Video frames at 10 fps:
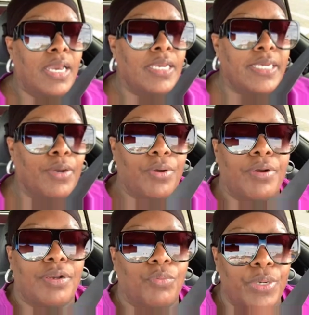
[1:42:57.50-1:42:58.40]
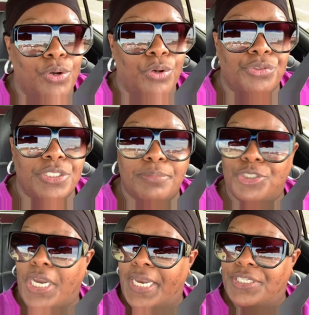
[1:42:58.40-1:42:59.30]
yeah, we're going we're going through some
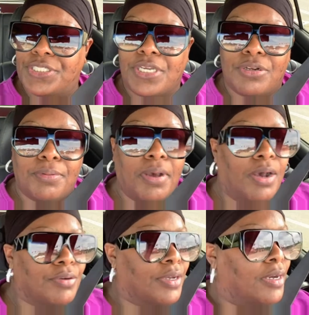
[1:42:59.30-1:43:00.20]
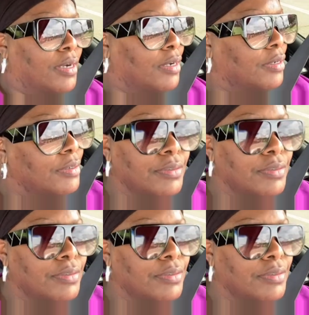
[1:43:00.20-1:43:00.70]
changes on the on the uh